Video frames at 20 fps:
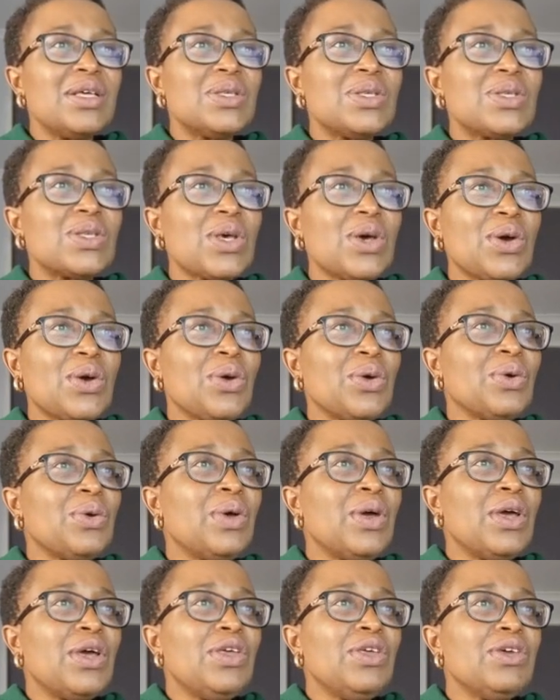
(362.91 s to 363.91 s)

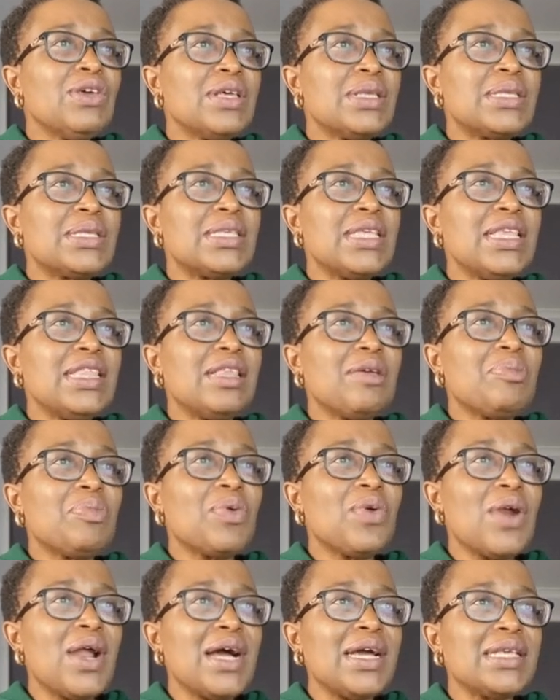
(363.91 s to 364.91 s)
So you can see the
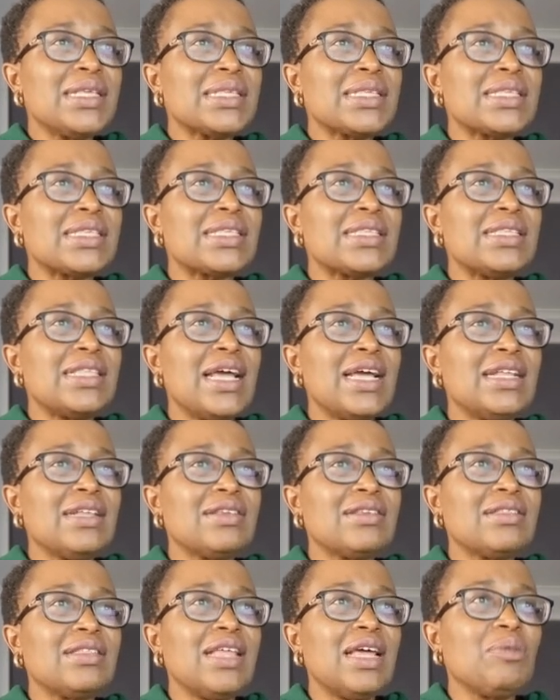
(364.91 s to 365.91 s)
price
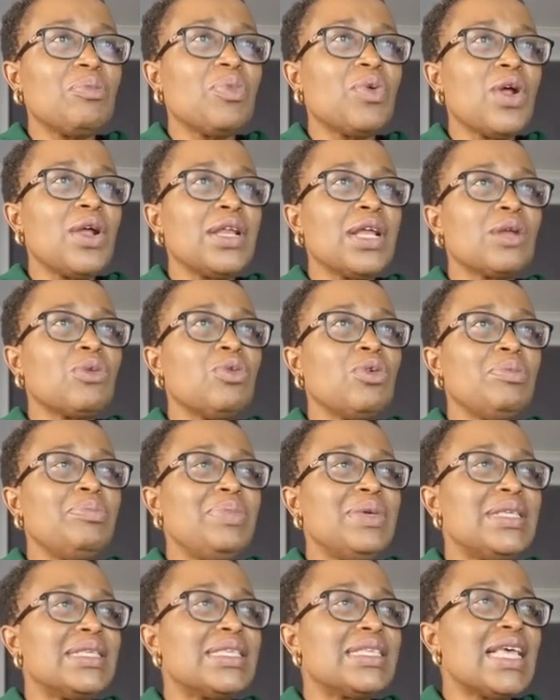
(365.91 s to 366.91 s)
that that product
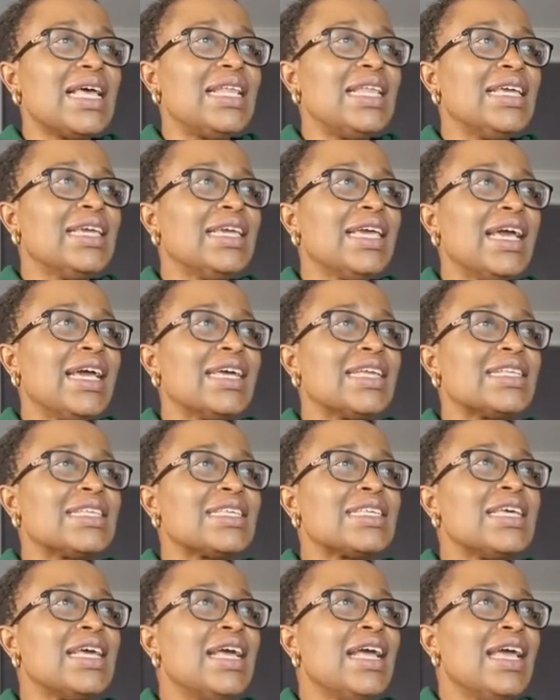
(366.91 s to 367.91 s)
would be selling
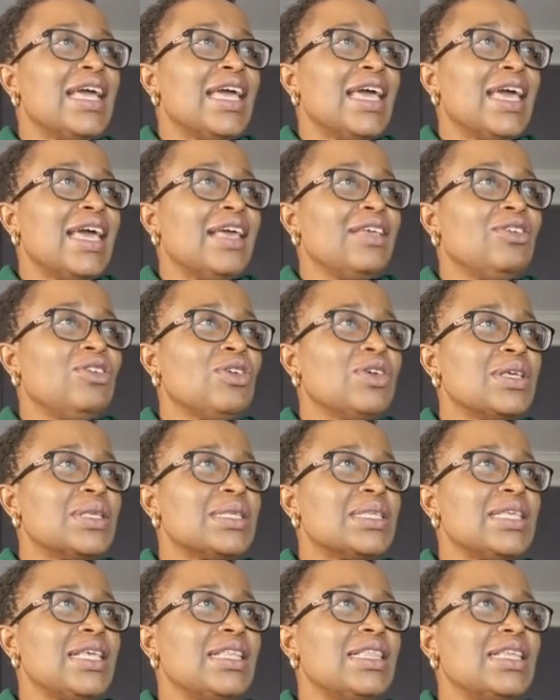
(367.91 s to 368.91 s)
at, and you
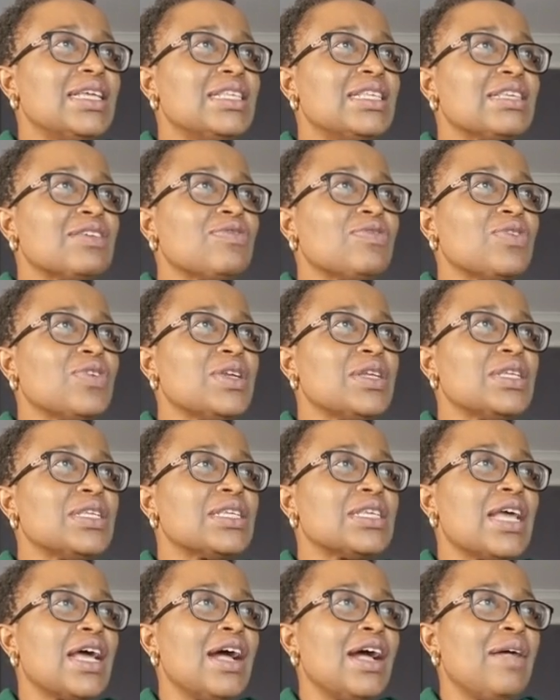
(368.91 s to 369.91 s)
can see the
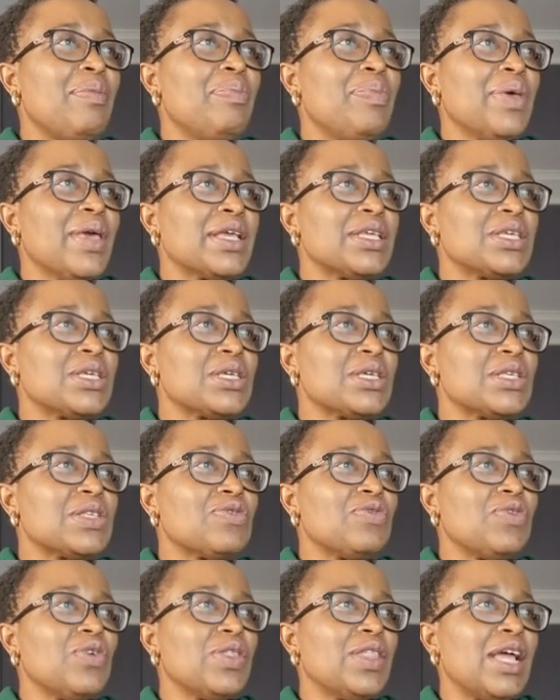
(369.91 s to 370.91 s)
different
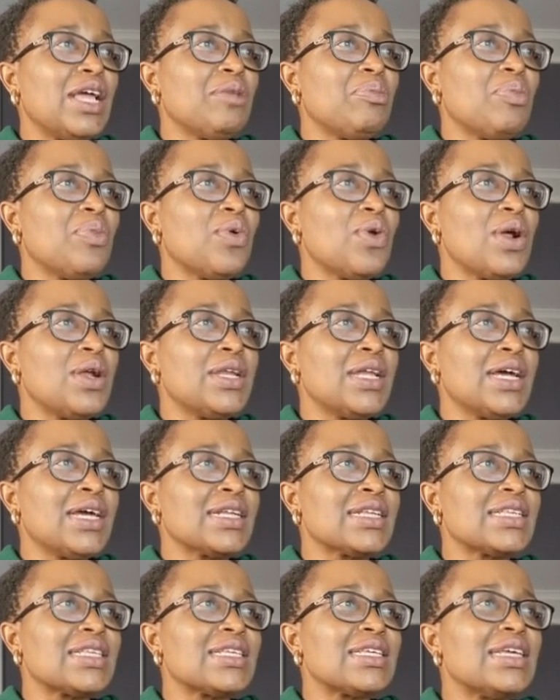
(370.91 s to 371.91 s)
pictures for that
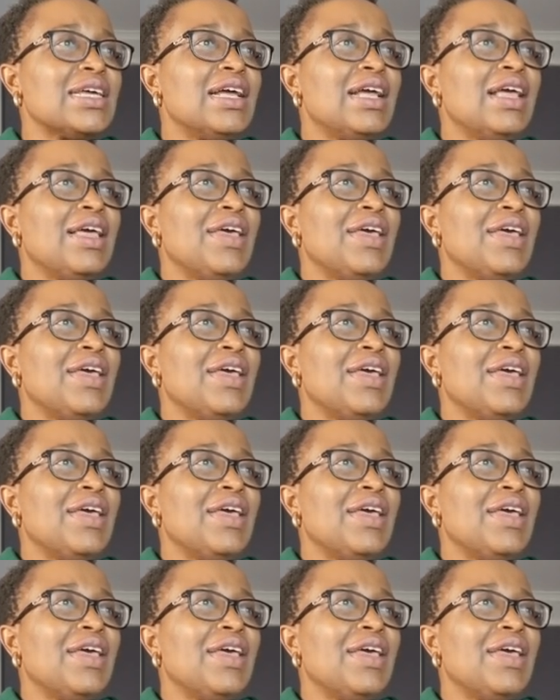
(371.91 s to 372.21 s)
product,